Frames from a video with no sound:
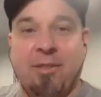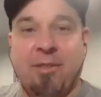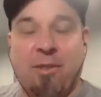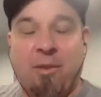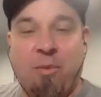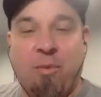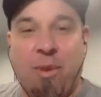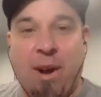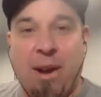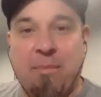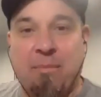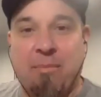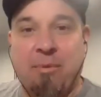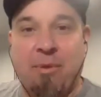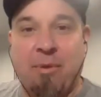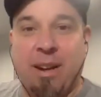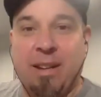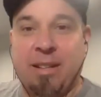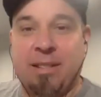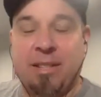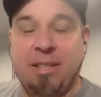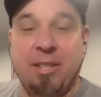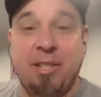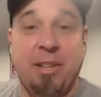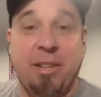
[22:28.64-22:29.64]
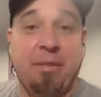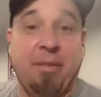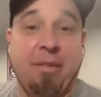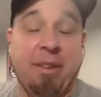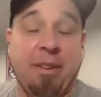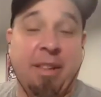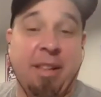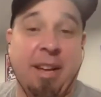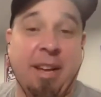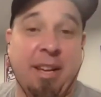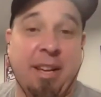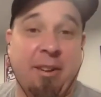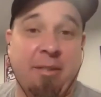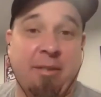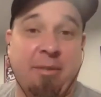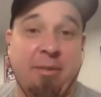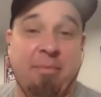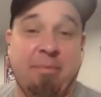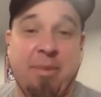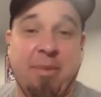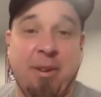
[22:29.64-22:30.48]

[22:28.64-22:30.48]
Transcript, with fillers: are the right prices. You feel like you're